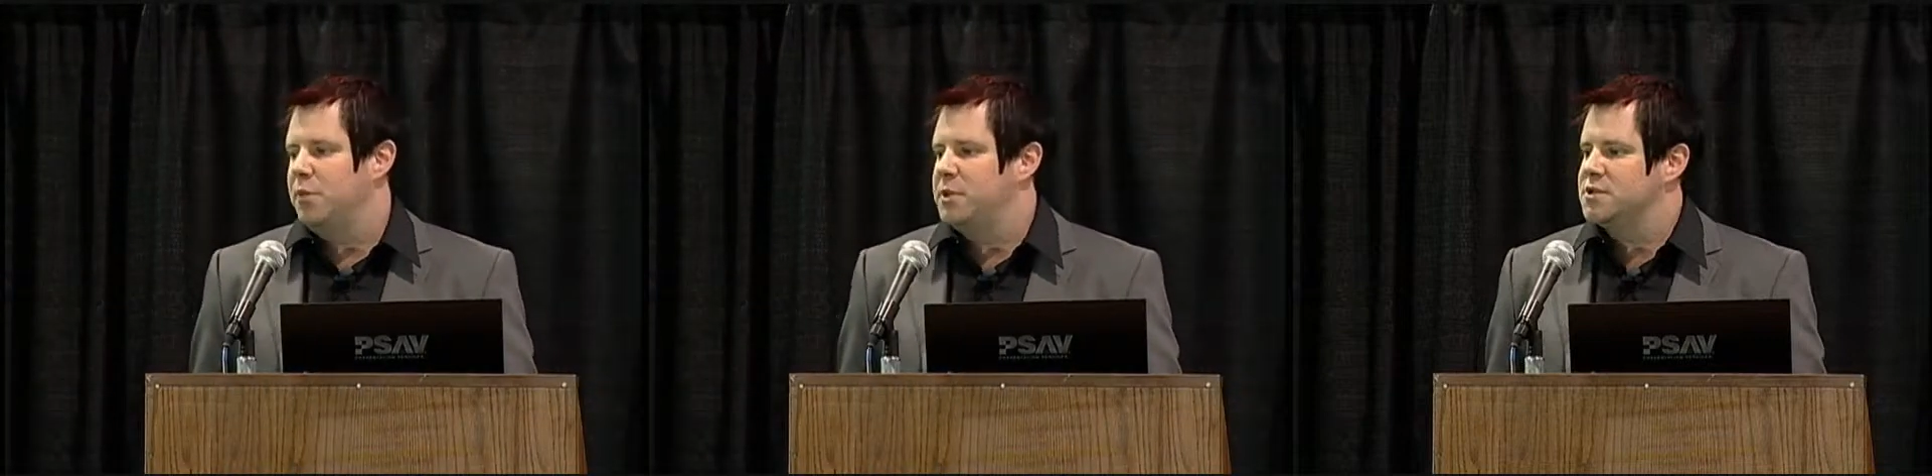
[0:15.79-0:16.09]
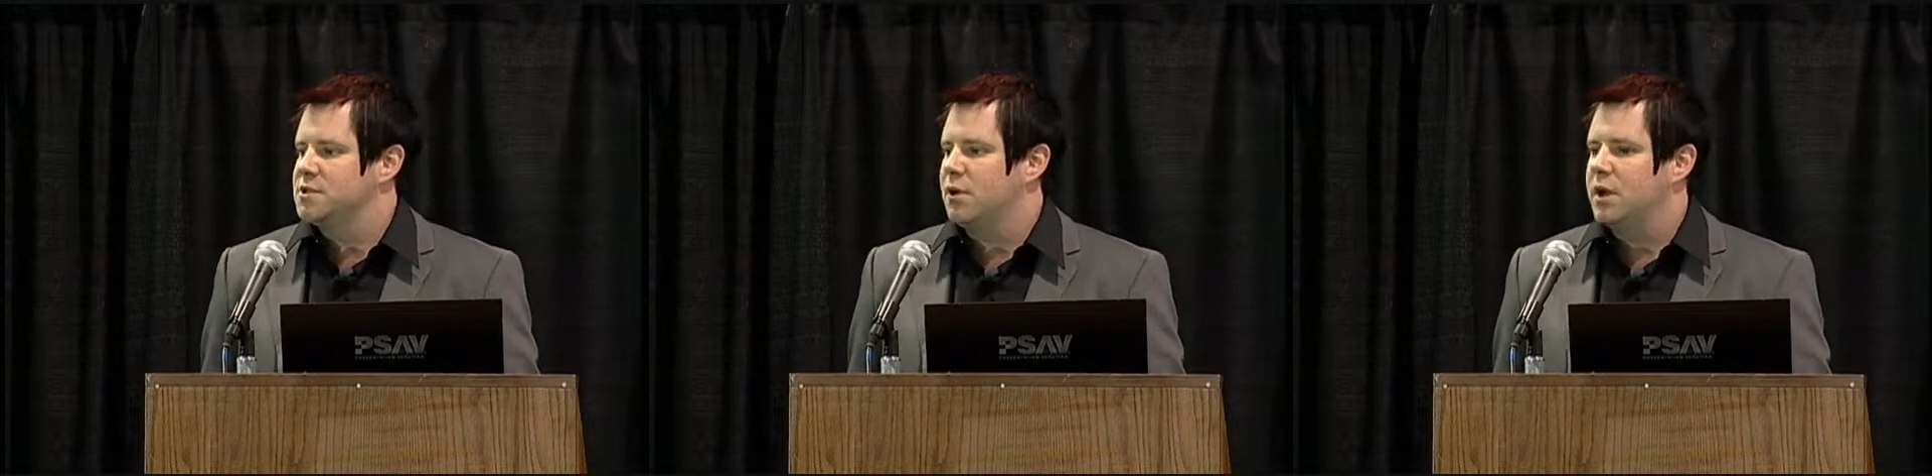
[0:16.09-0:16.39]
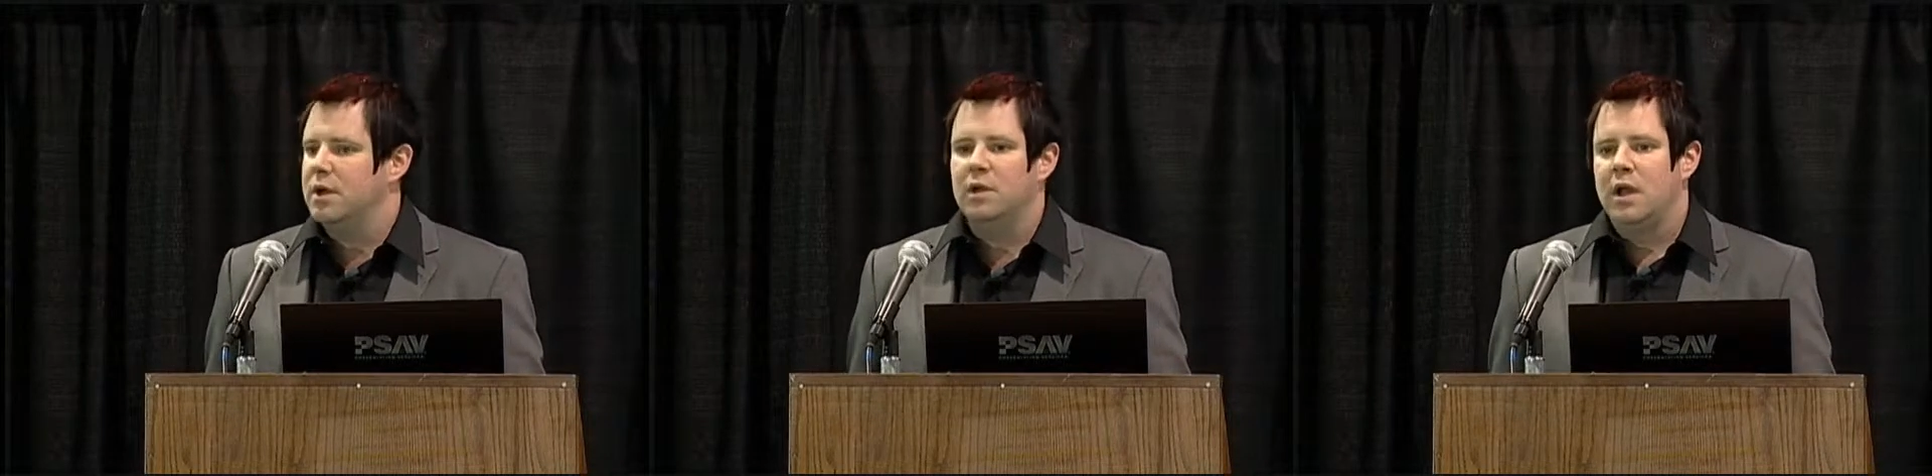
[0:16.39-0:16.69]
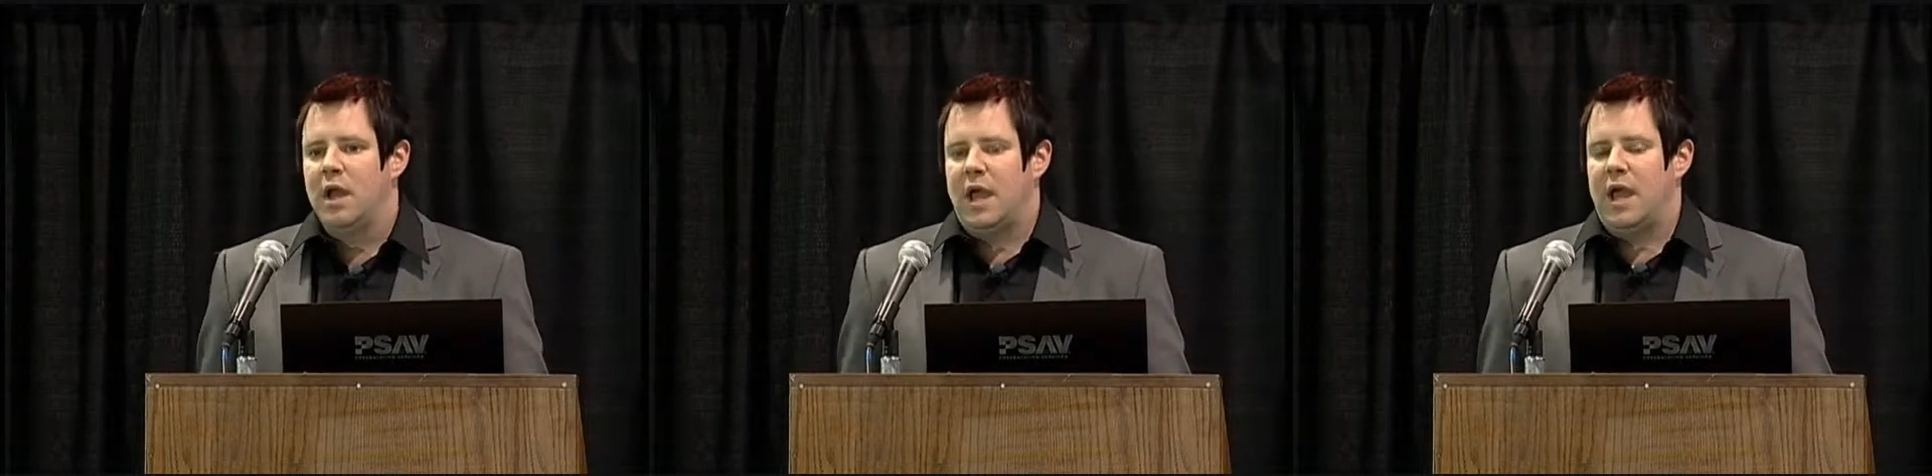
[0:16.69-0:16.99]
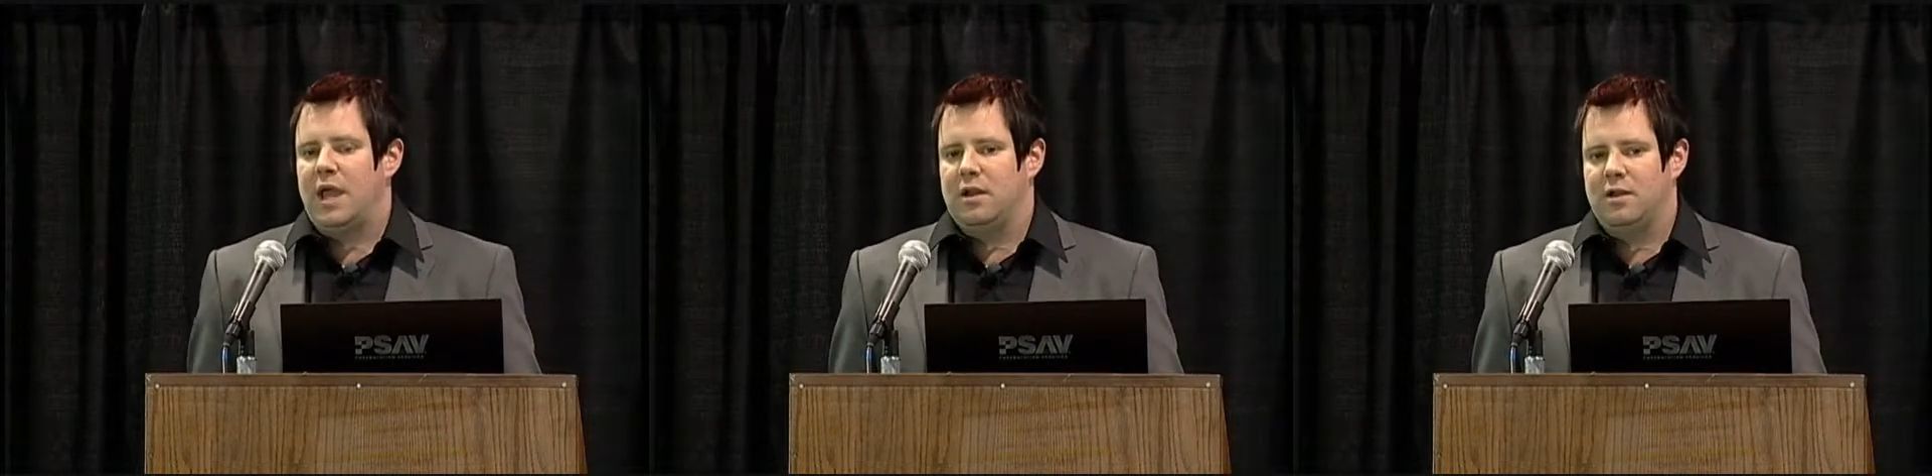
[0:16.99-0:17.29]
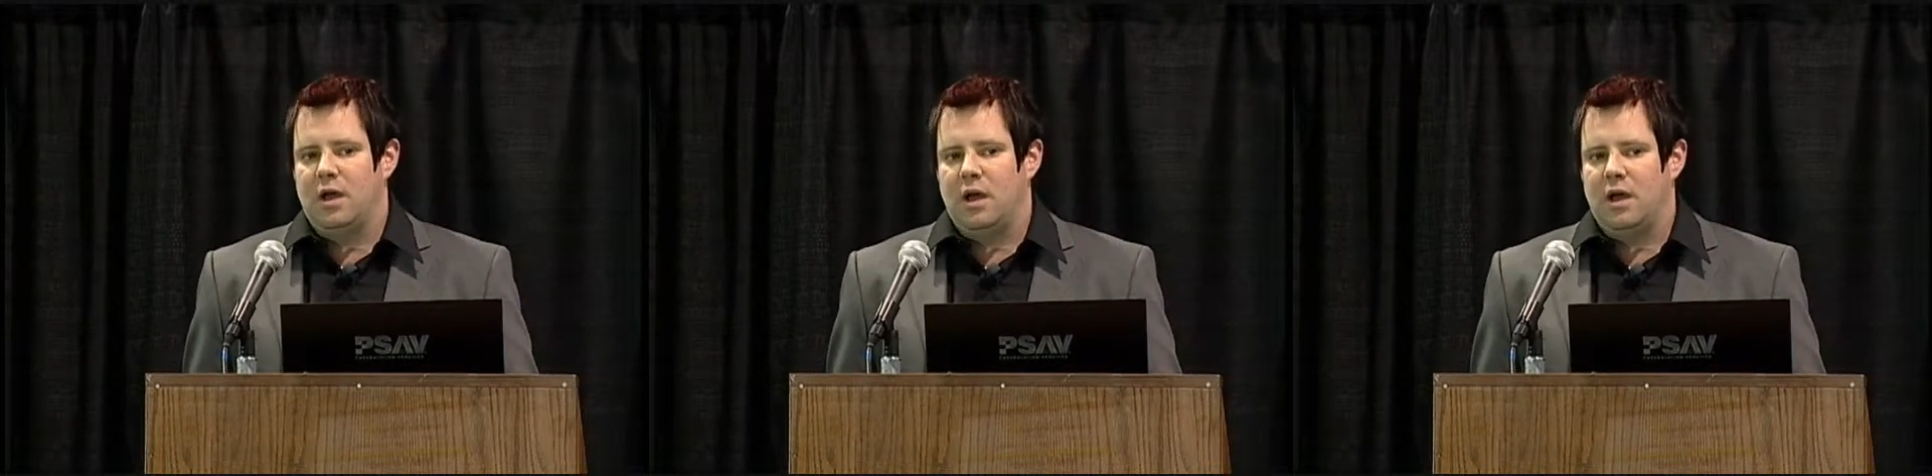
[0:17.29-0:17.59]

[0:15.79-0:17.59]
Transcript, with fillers: Minnesota. And